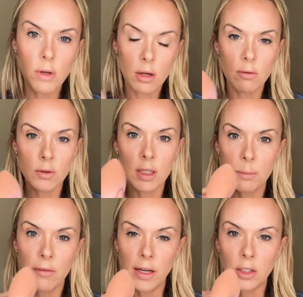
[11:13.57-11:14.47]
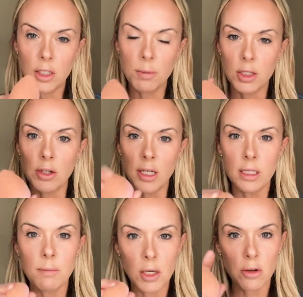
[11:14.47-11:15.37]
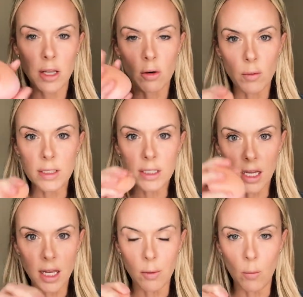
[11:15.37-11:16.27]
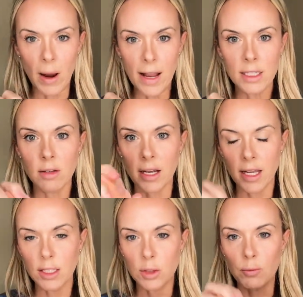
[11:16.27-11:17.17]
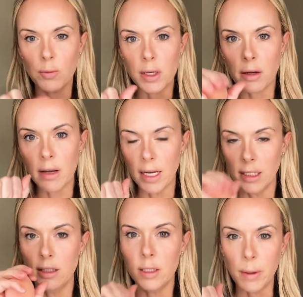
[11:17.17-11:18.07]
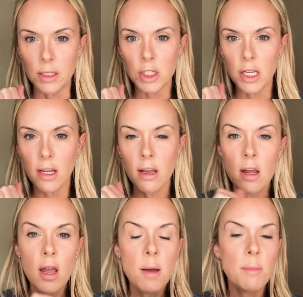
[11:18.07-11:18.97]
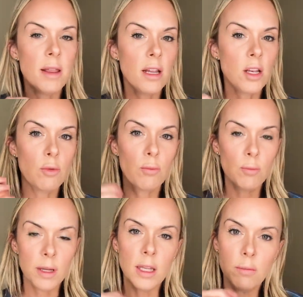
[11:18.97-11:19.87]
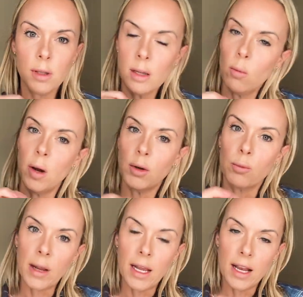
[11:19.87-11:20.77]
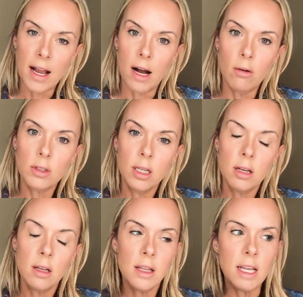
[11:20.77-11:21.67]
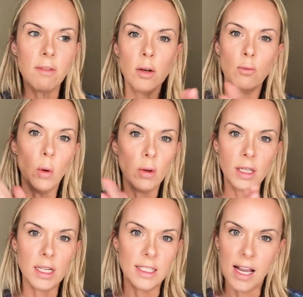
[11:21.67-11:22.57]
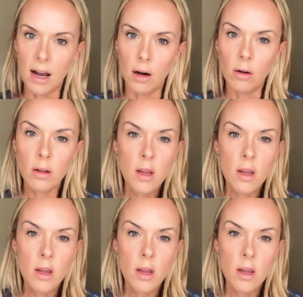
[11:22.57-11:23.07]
use the perfector sponge, you need to make sure that you're always getting it wet so that it gets really nice and spongy. But then you really, really want to wring it out, even roll it in a towel,